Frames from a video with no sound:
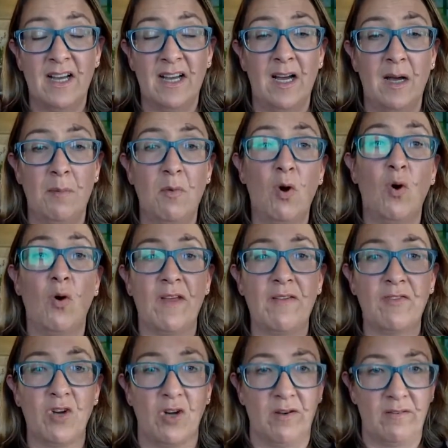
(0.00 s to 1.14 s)
or
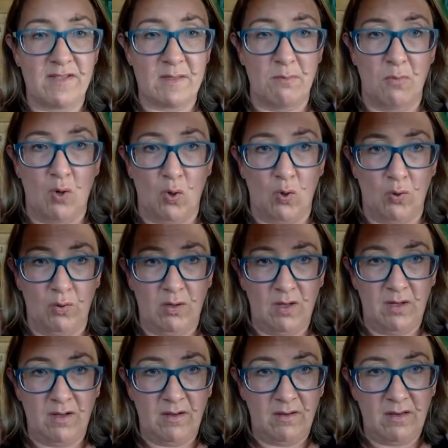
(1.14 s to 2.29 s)
they've got small
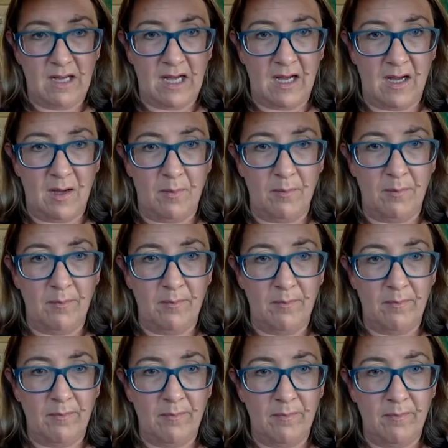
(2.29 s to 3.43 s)

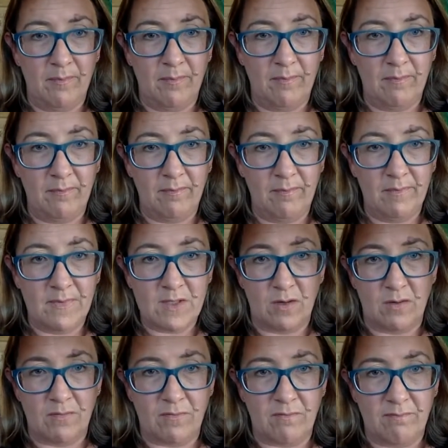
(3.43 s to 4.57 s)
sort
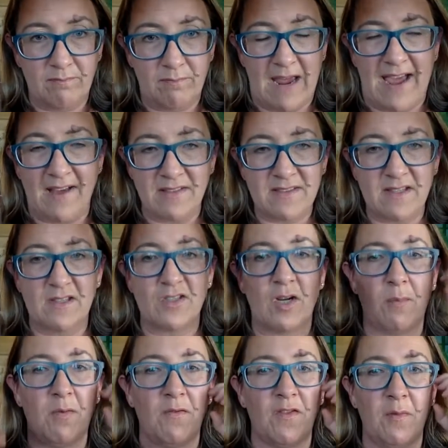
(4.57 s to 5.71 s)
of mouths at the
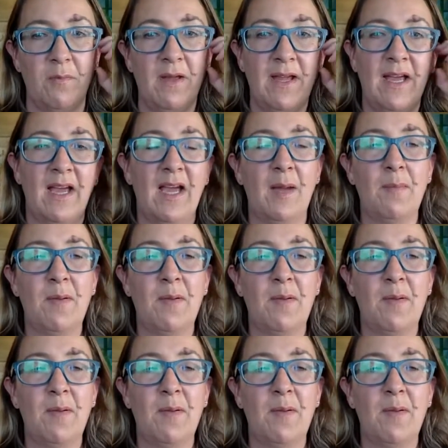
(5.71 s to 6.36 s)
top of them, and